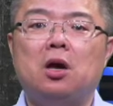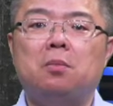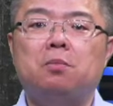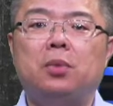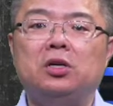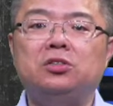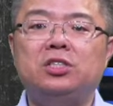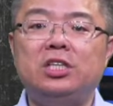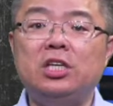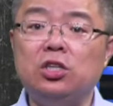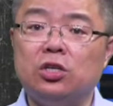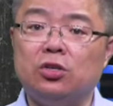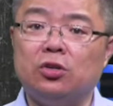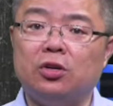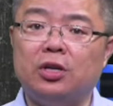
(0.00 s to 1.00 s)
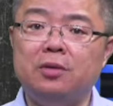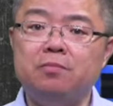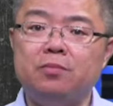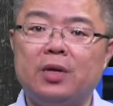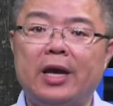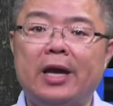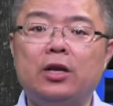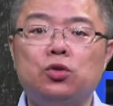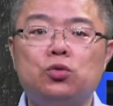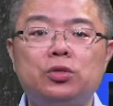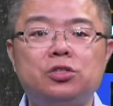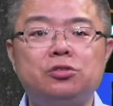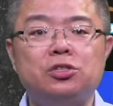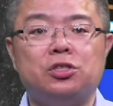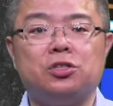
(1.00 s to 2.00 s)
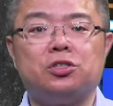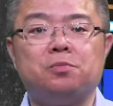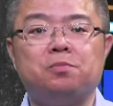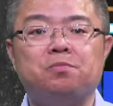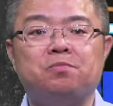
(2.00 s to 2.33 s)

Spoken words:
both internally and to users.